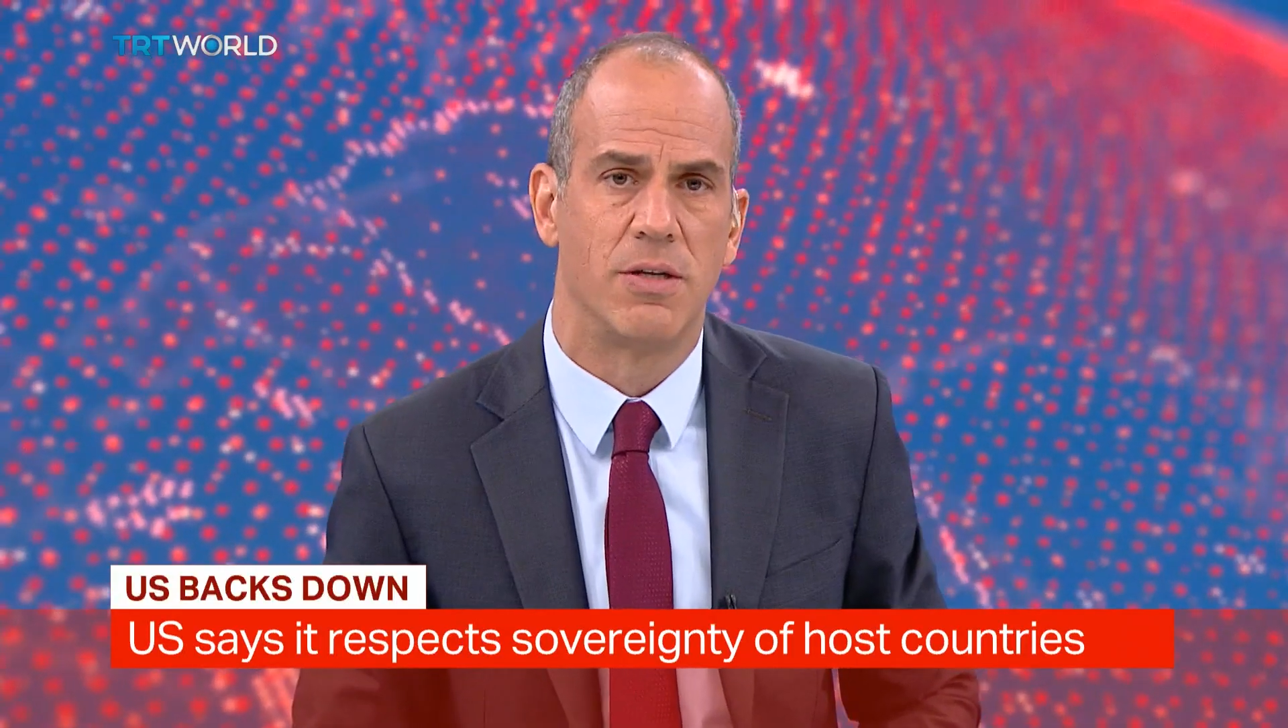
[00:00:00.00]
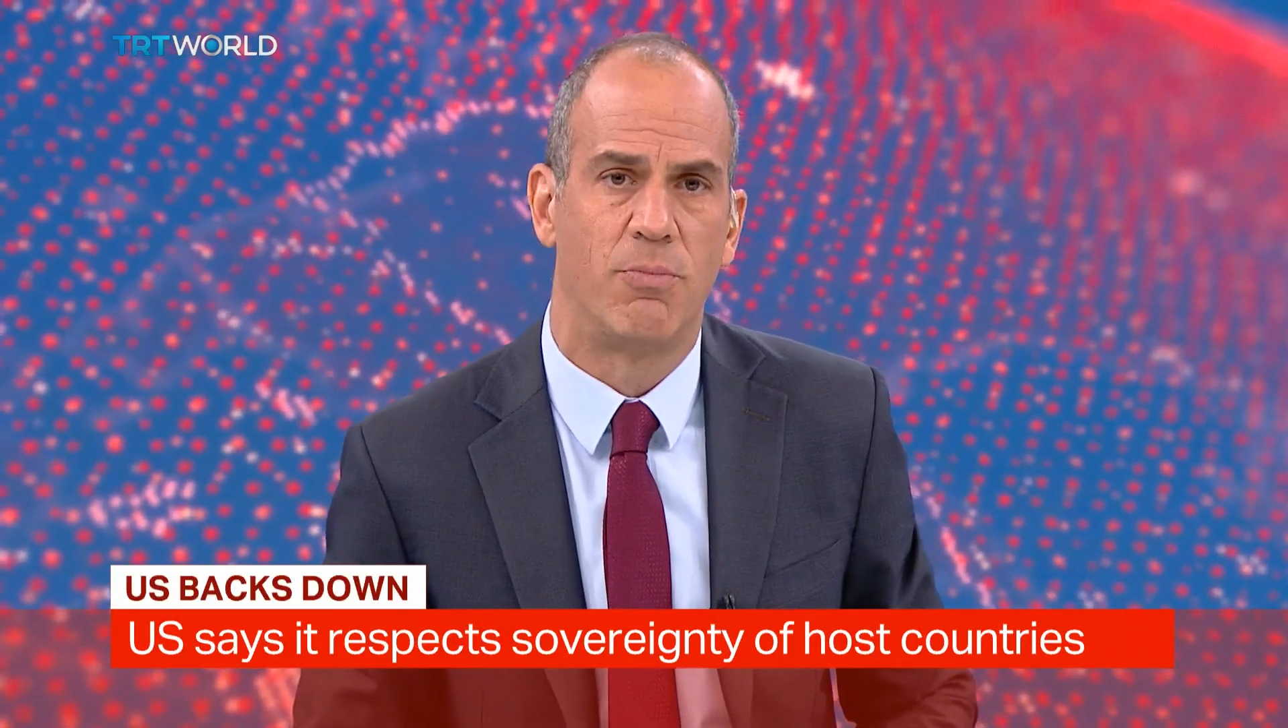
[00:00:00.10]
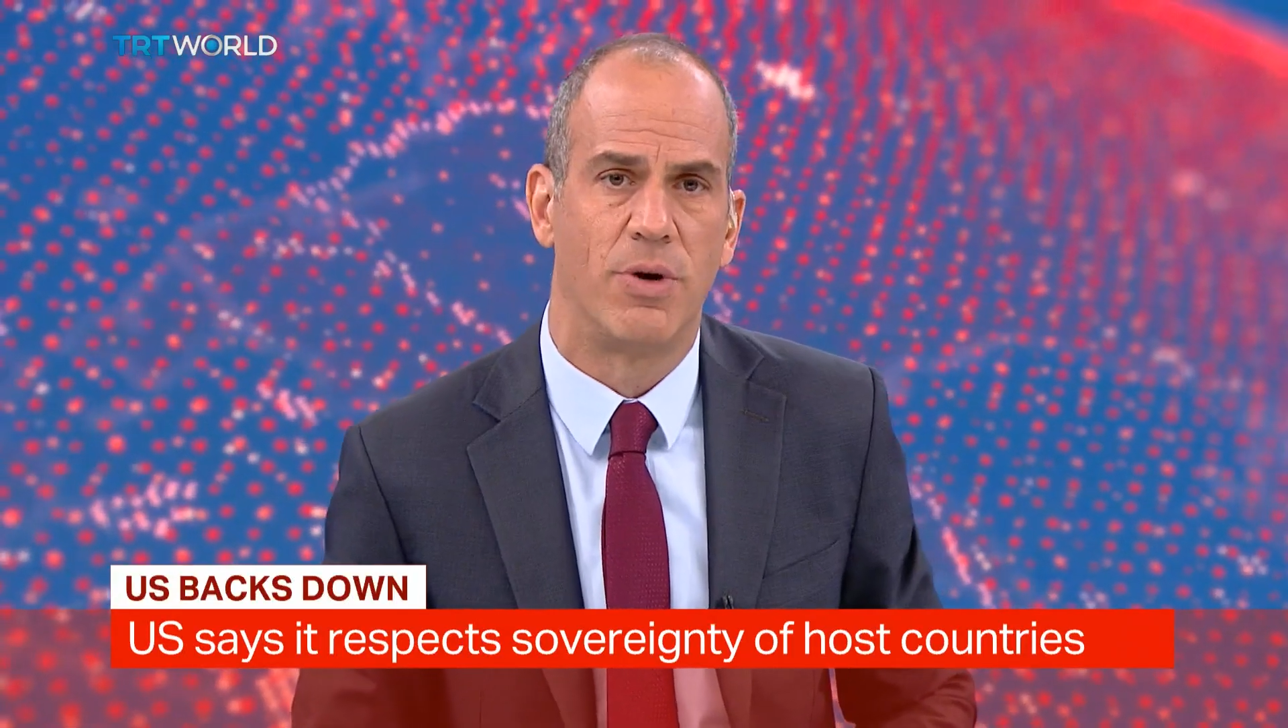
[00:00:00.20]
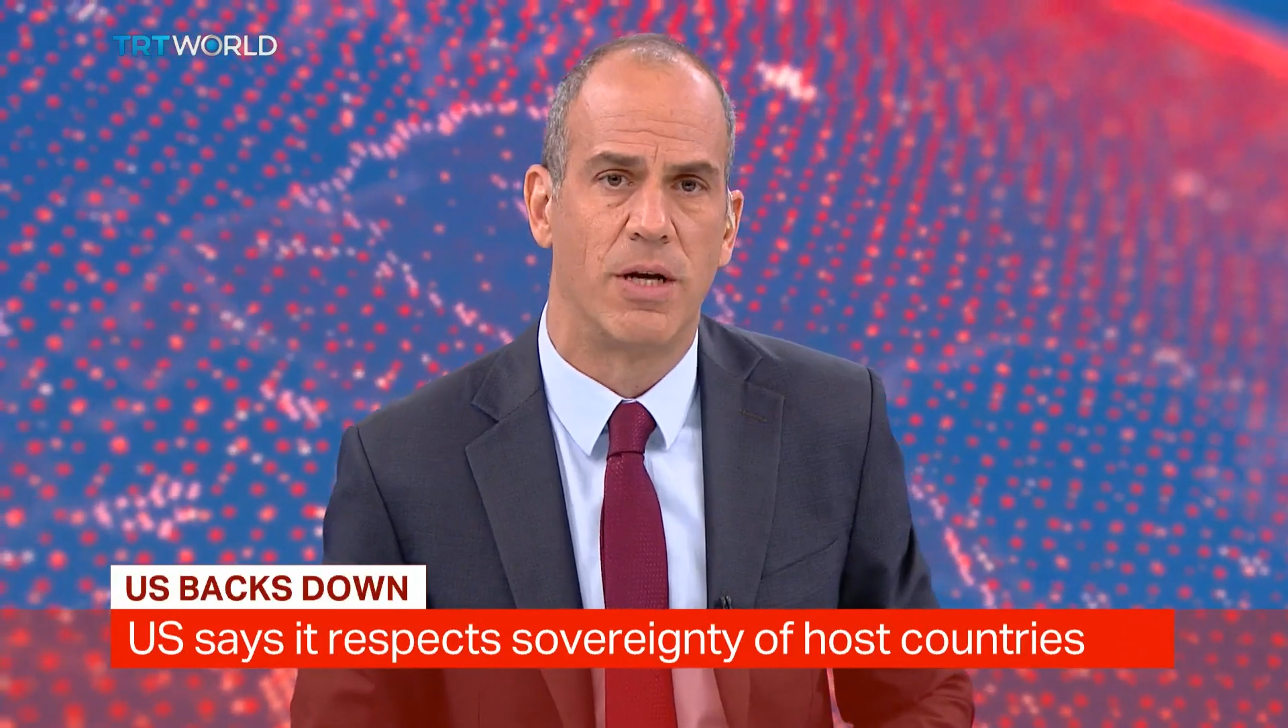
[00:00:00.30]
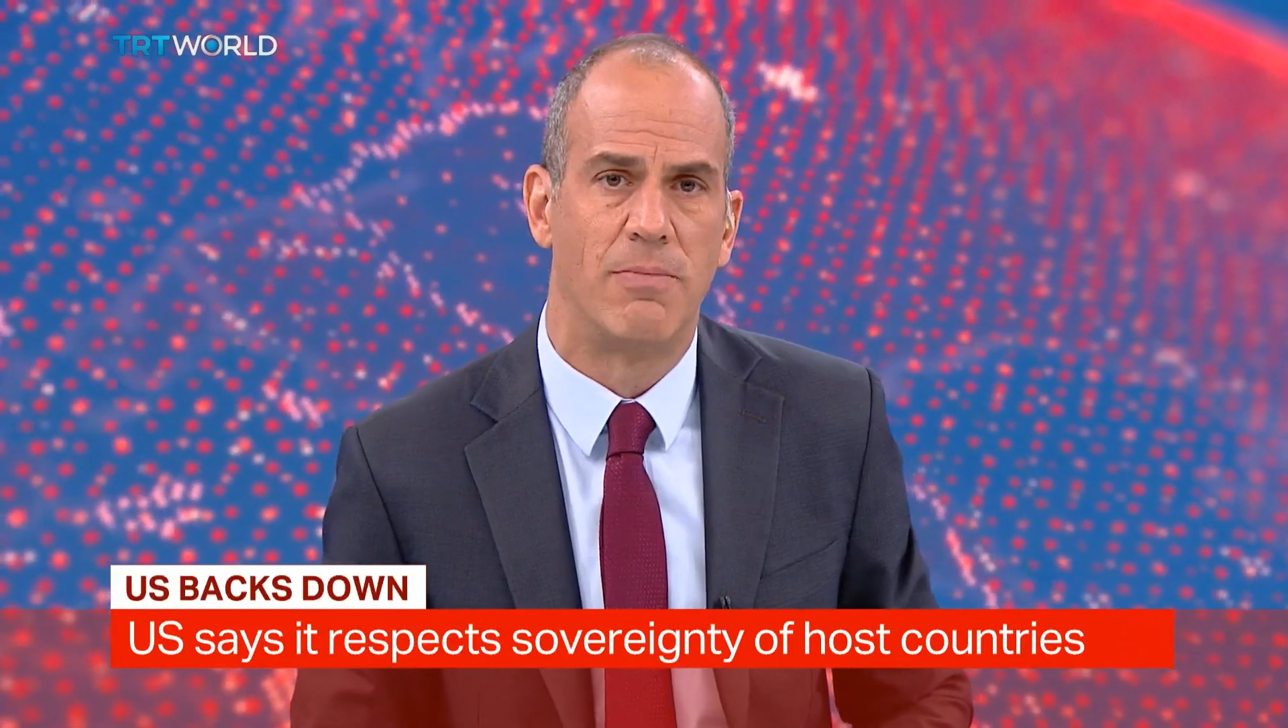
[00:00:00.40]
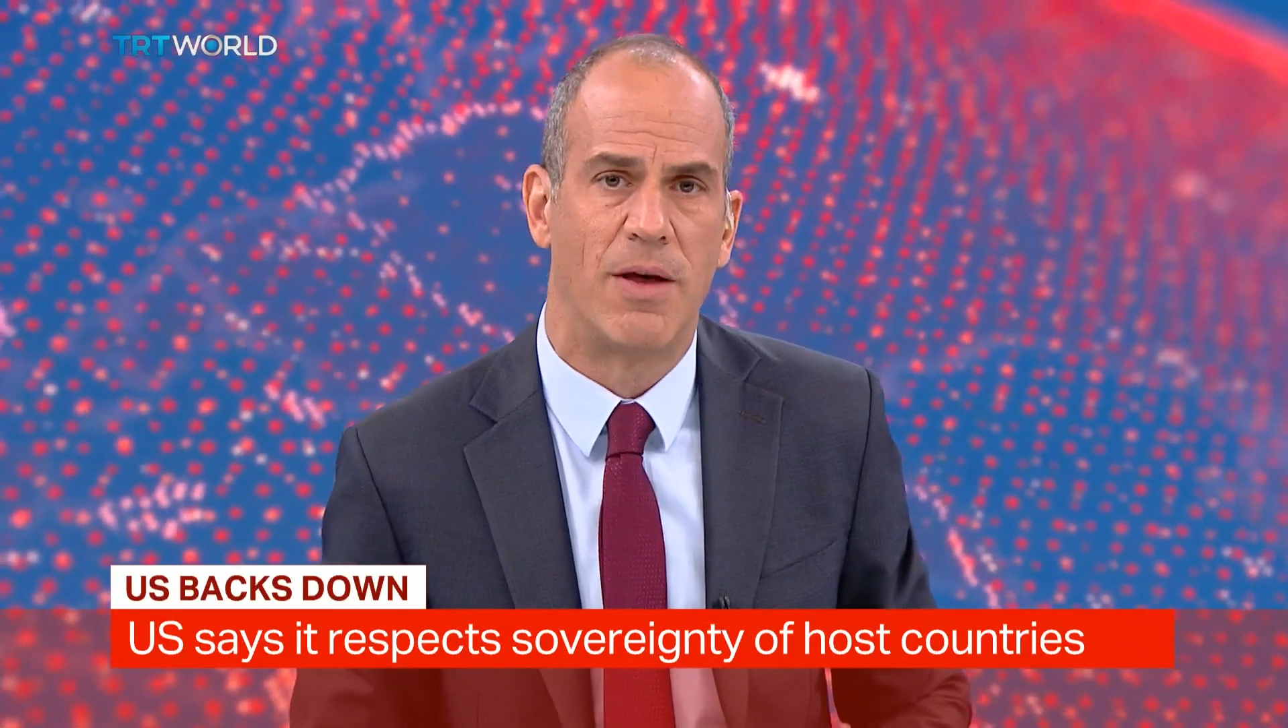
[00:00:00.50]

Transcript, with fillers: and bring in